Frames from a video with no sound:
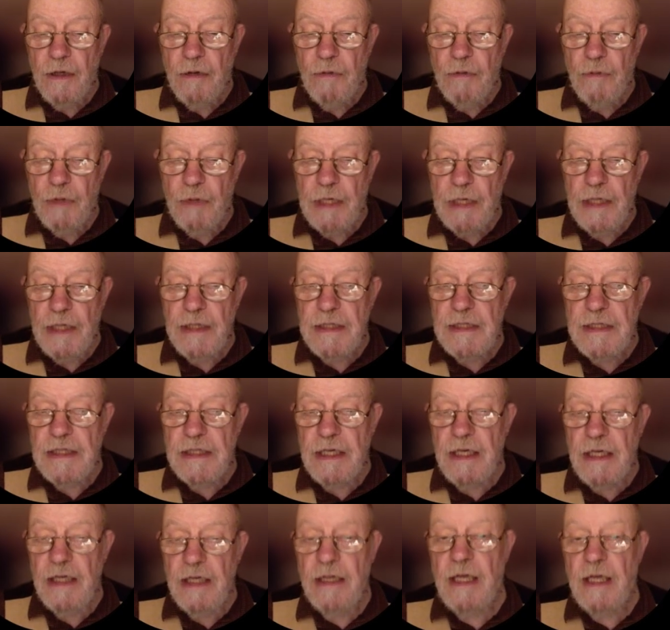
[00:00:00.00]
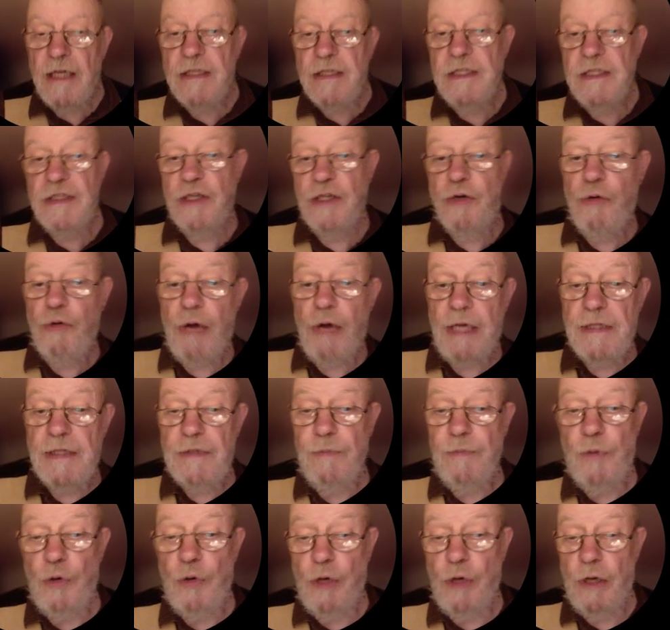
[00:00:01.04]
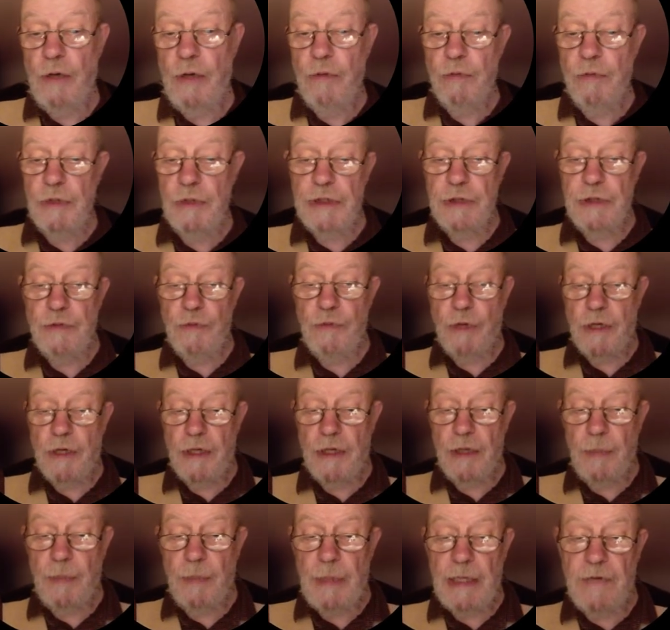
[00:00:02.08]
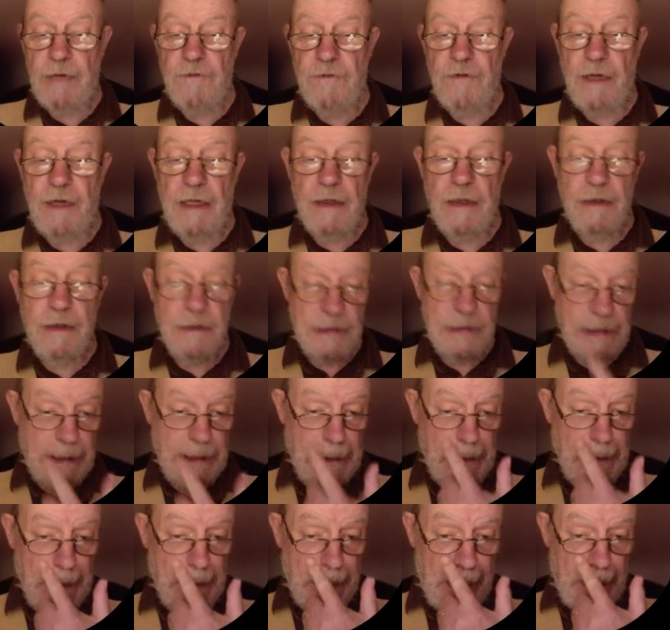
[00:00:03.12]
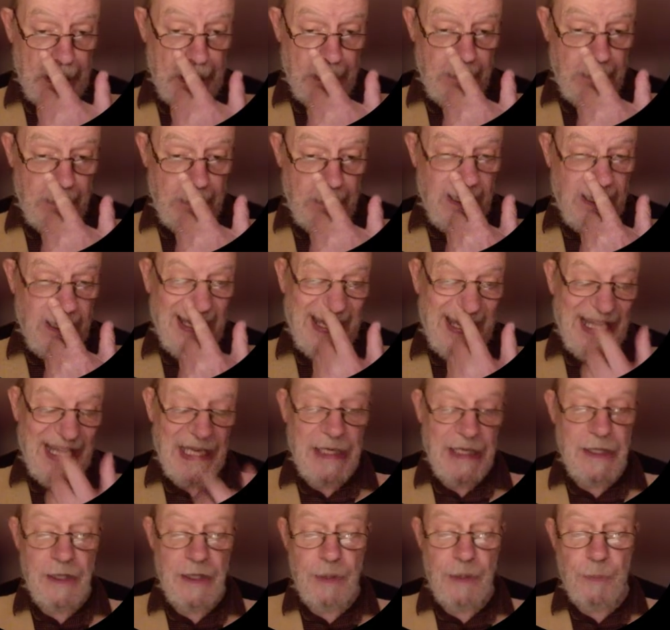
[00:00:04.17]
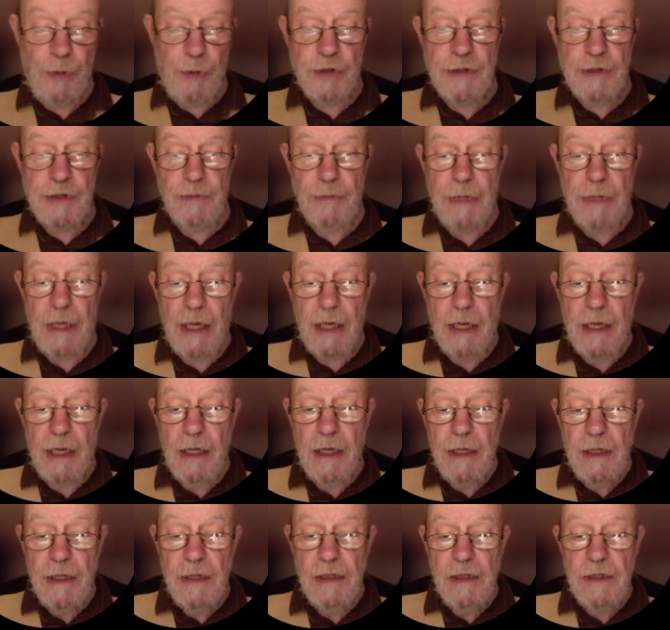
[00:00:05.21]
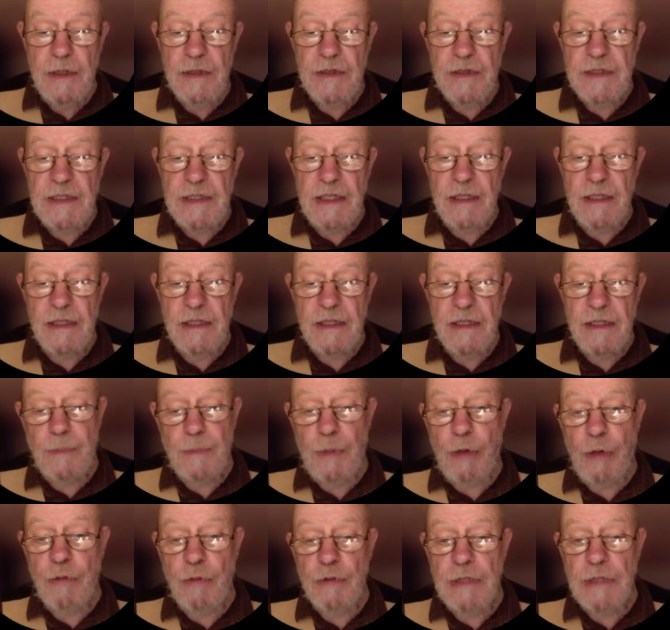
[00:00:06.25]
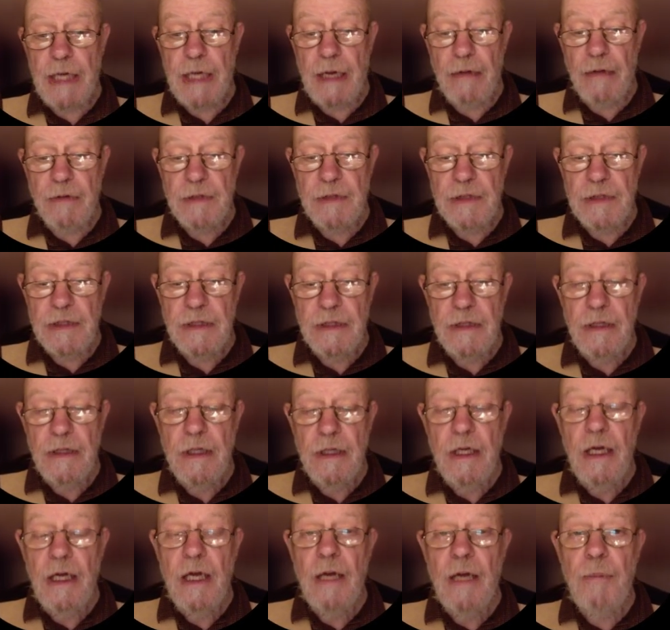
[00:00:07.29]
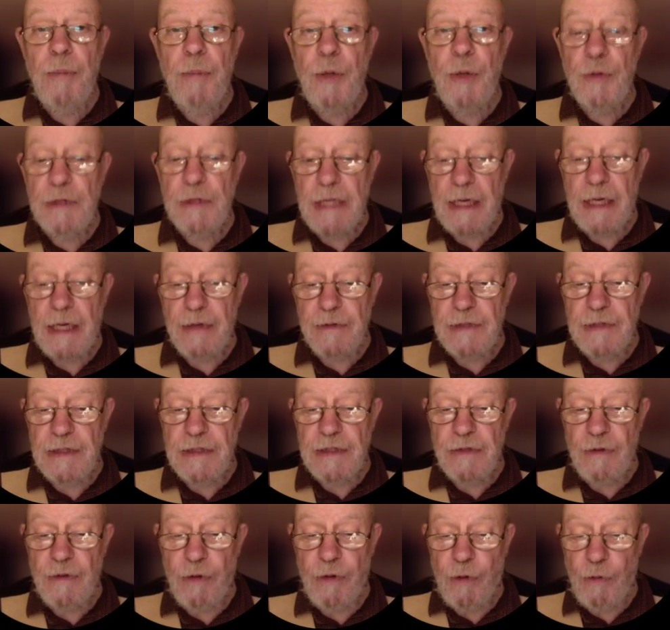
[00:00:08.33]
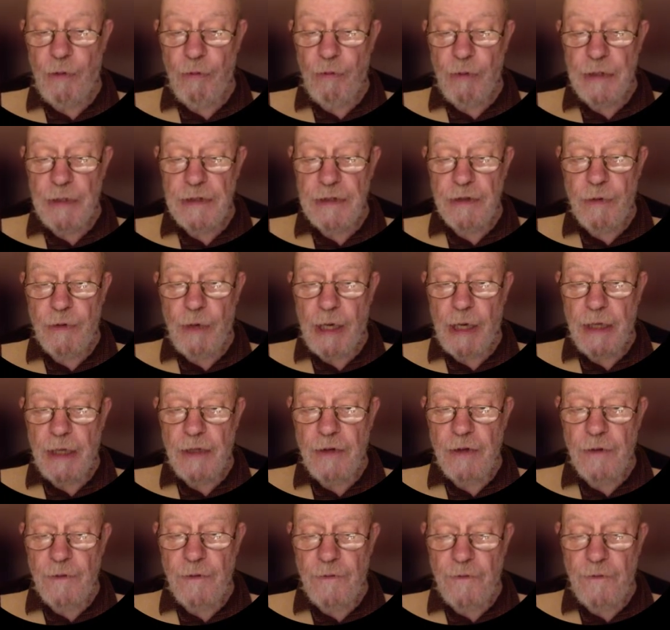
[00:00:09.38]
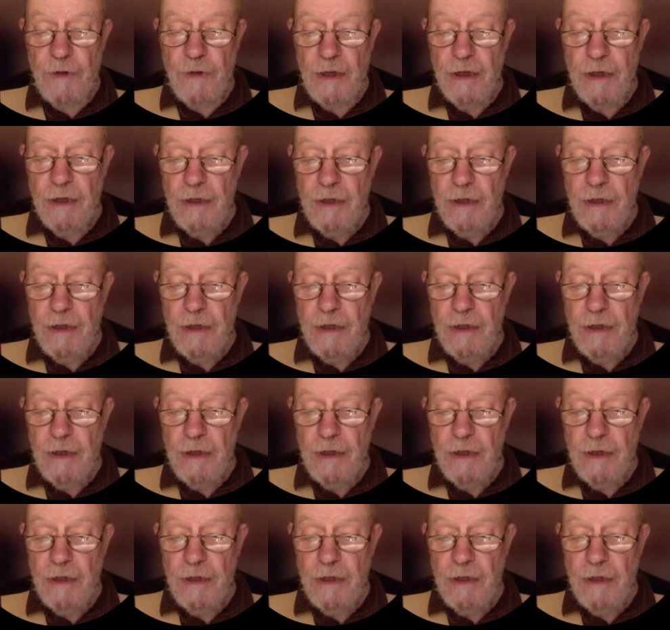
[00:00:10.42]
we can see that is Grassmoor, which is one of the bigger fells in the area, and at the bottom there you'll see there's a boathouse. And boathouses are always quite good for